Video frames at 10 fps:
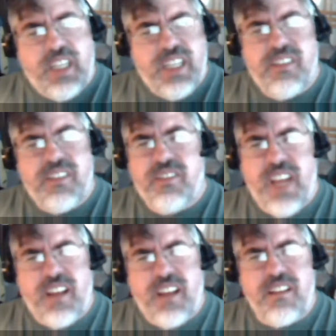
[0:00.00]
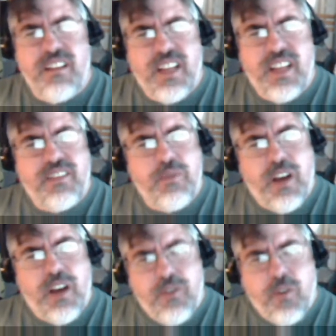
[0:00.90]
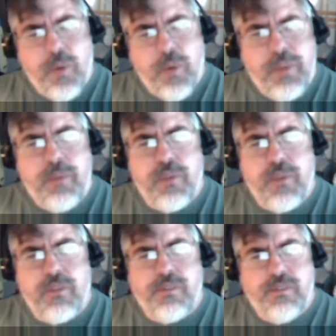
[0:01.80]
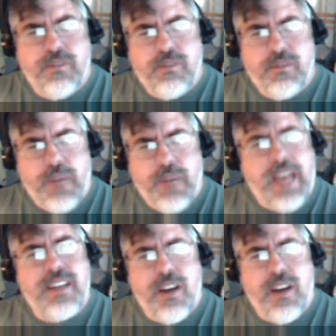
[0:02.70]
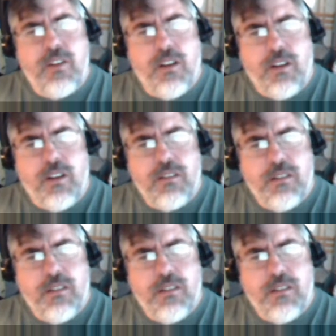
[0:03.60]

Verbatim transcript: you understand, that's how normal people react to alcohol.